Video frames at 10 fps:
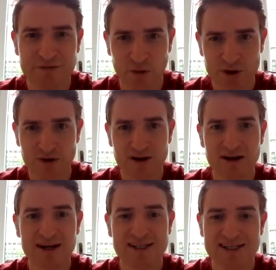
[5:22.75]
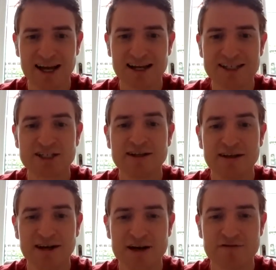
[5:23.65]
for your early stage
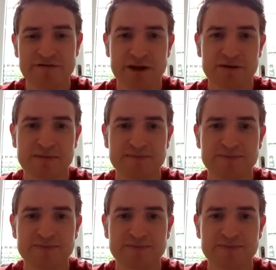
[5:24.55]
lit review.